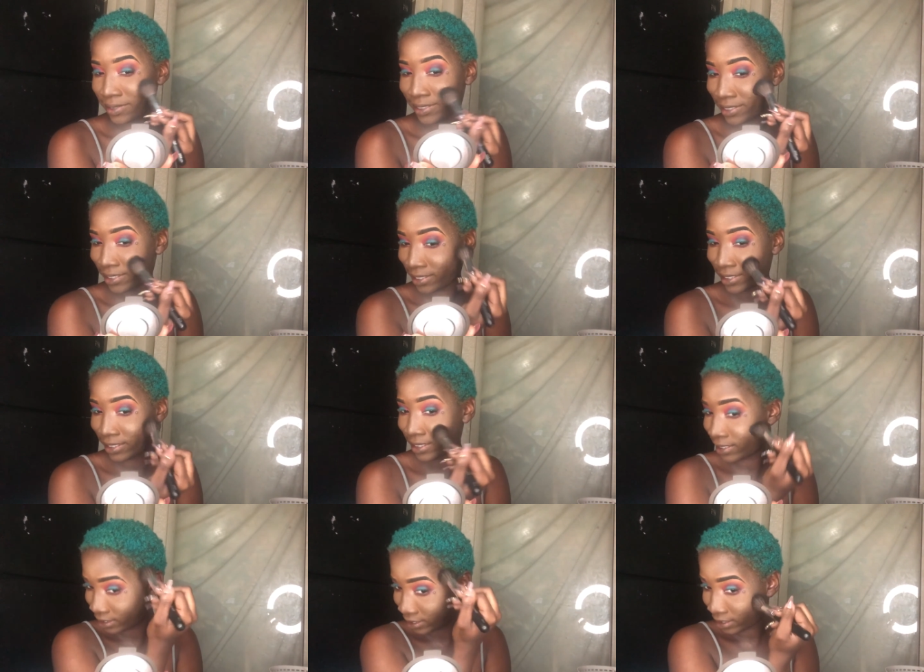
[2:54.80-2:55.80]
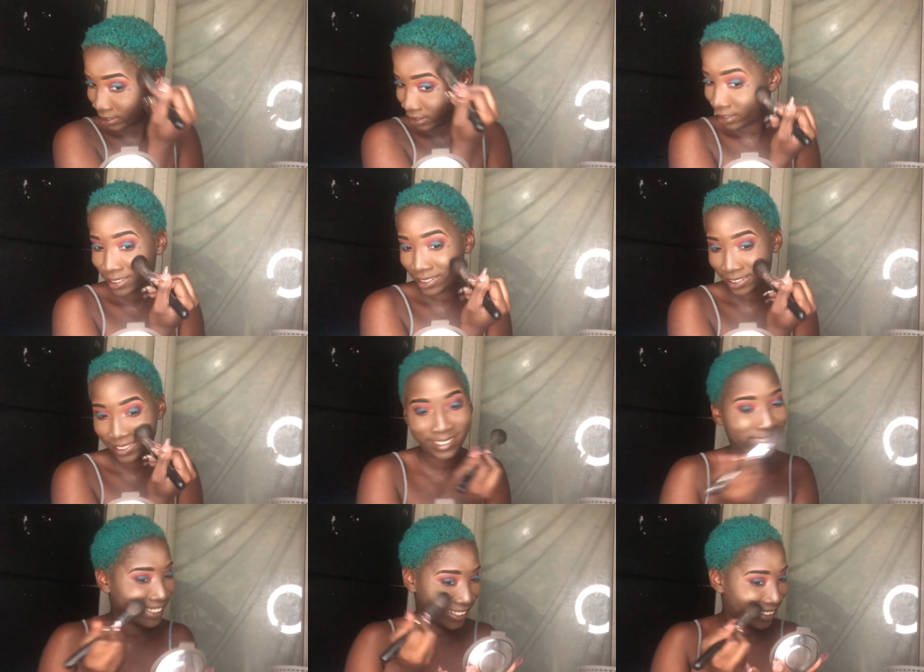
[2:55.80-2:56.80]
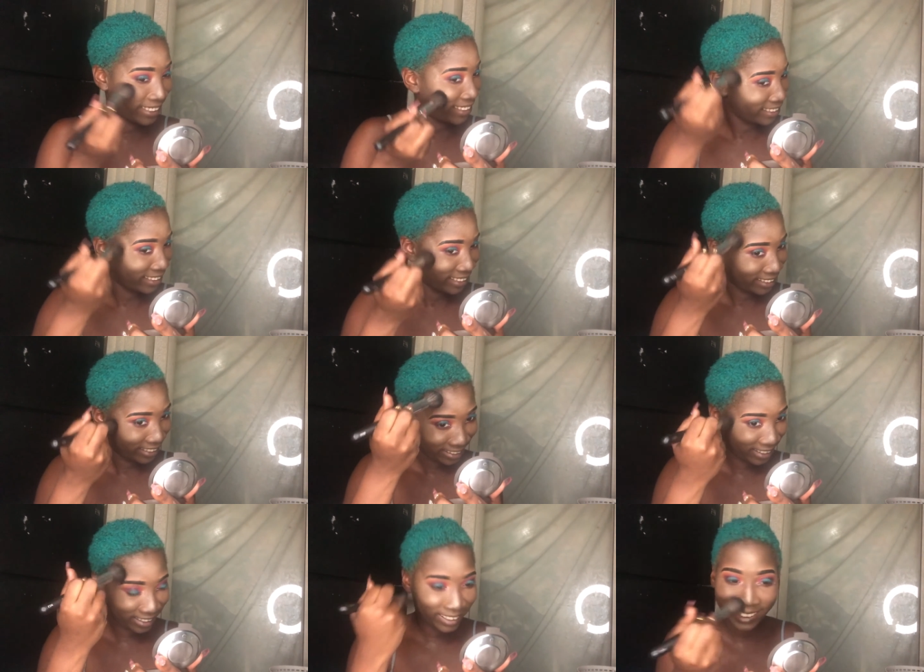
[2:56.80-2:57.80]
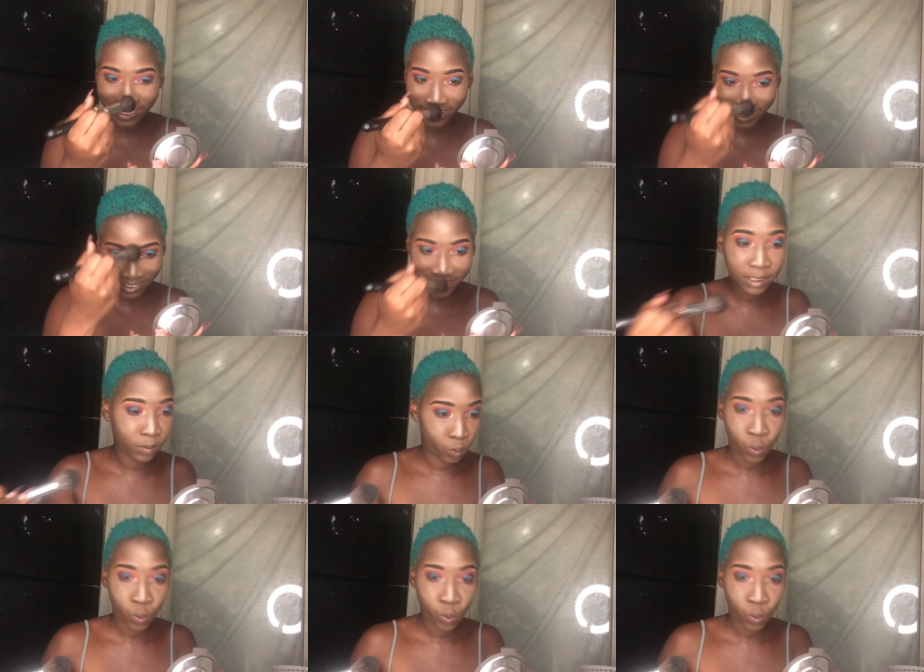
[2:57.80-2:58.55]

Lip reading: like food child. So I use that